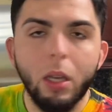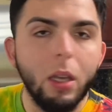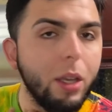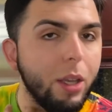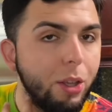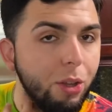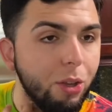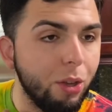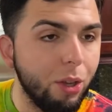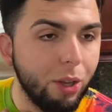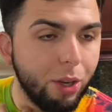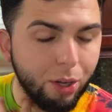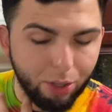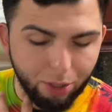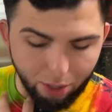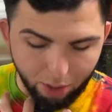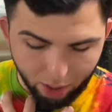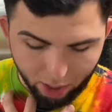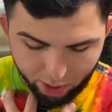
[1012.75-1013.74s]
You know,
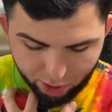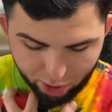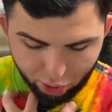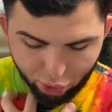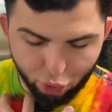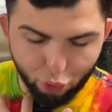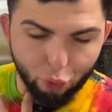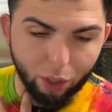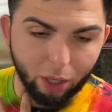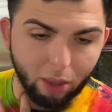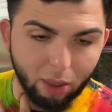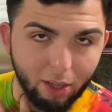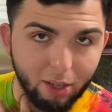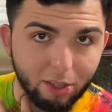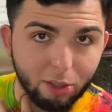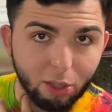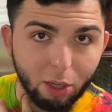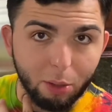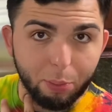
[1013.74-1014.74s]
you can just drink
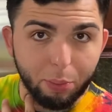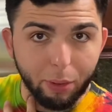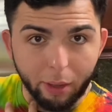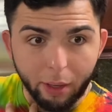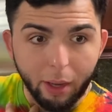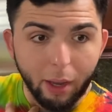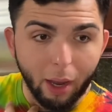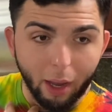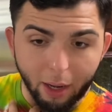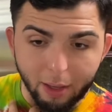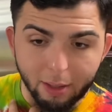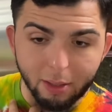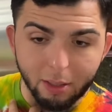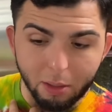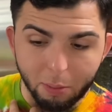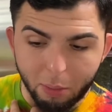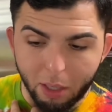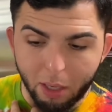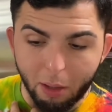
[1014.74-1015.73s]
this up and it's
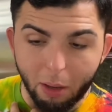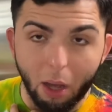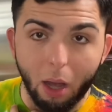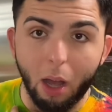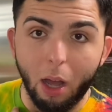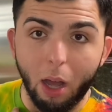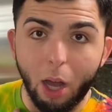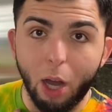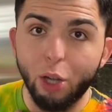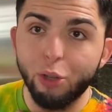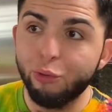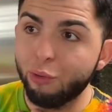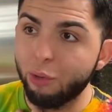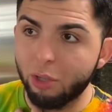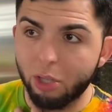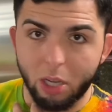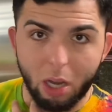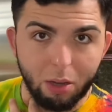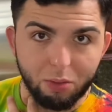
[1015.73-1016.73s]
going to be 100
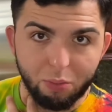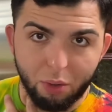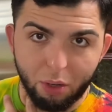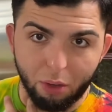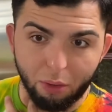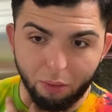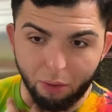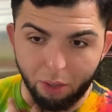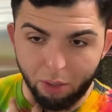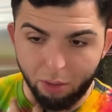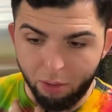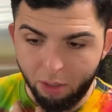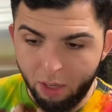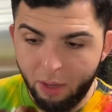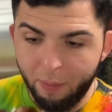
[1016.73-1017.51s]
times better for you.